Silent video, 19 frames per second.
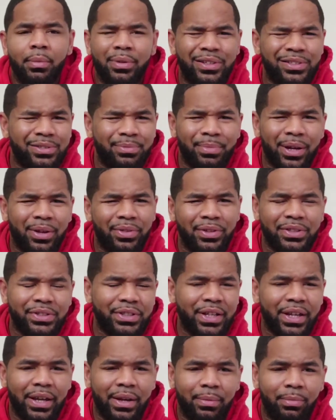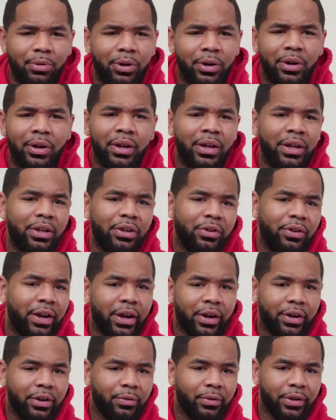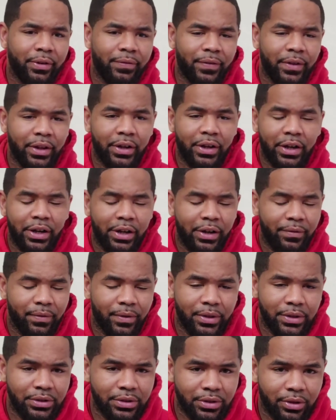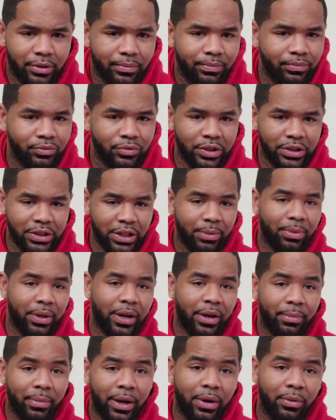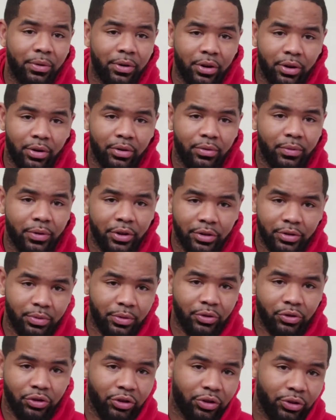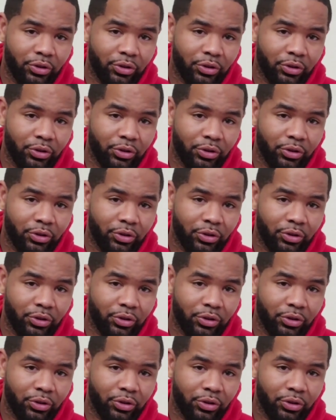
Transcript: it's about the same, or you're not going to really feel any different. So just keep that in mind when you're switching